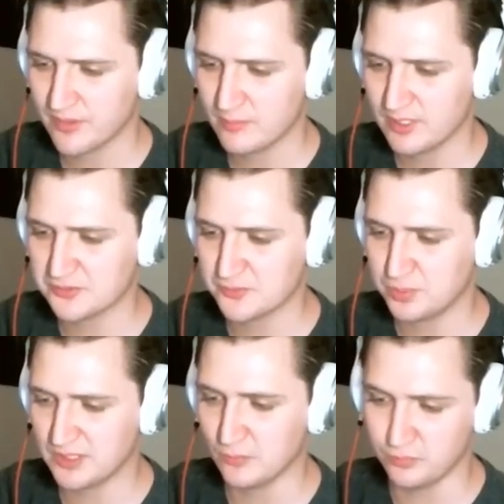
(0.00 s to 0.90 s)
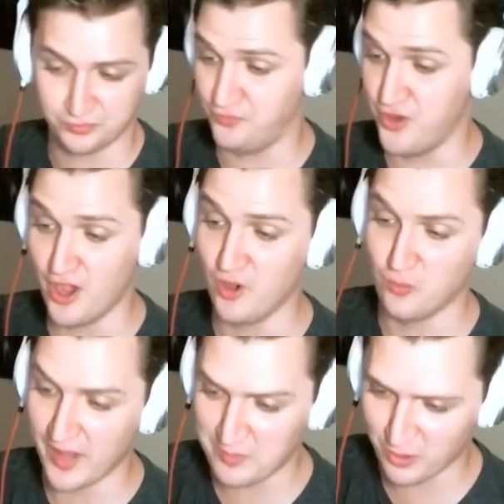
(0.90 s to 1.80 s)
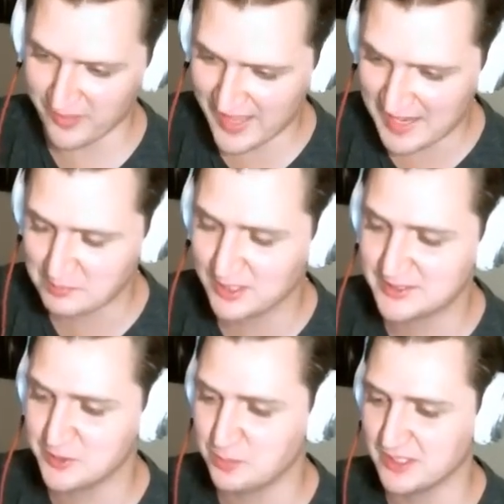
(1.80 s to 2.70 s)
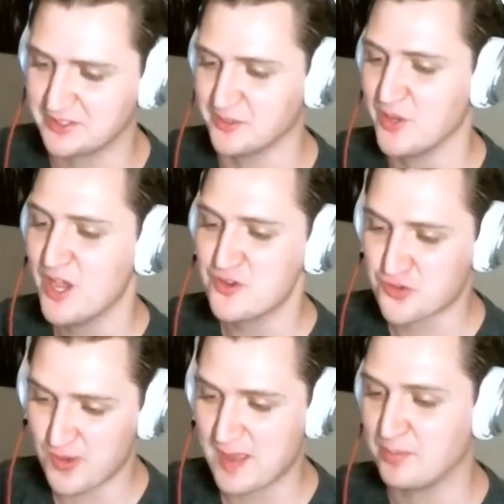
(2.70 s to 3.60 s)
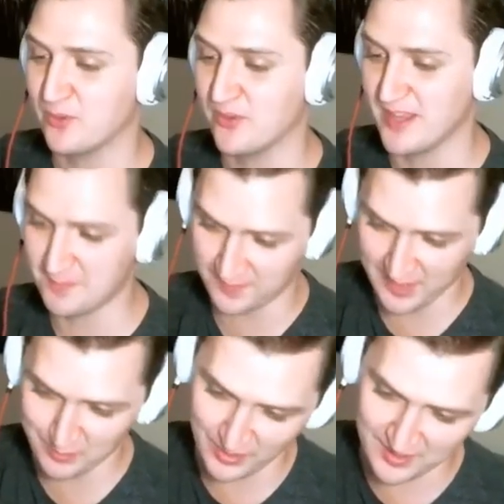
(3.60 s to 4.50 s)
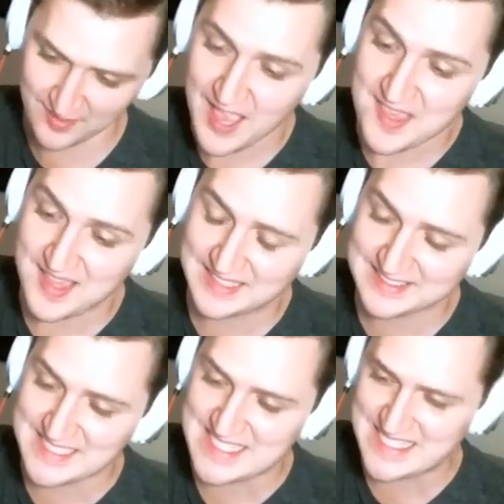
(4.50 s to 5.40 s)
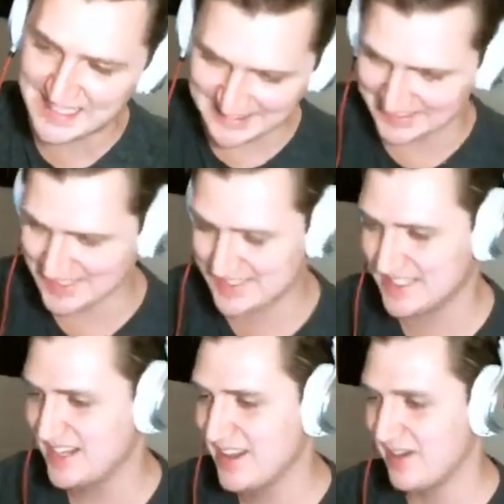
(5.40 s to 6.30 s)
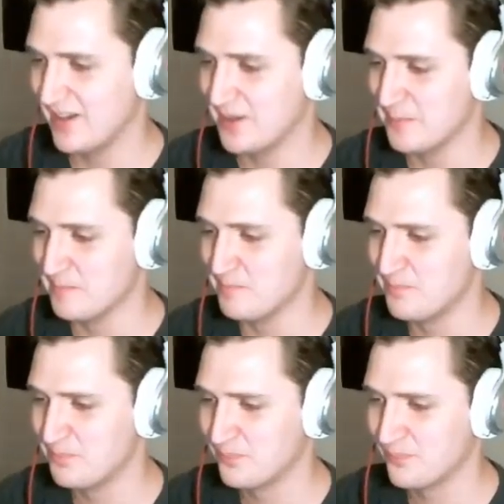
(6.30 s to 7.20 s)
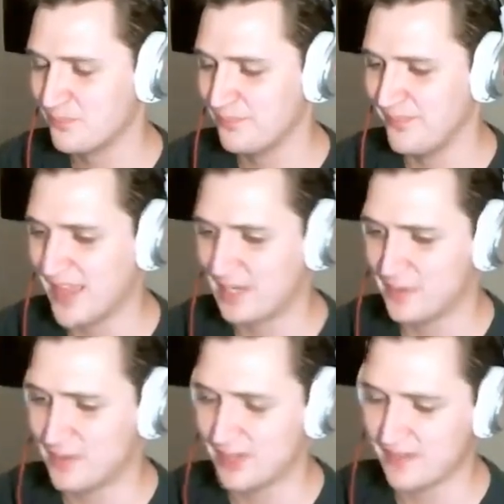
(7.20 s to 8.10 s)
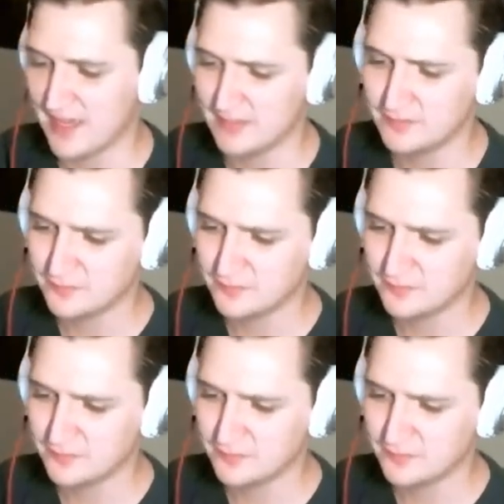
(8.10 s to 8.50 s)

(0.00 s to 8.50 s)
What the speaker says: Plus, no, way more than that. +2/+2. Trample and Flame Breath. That's decent. Not going to be blocking that.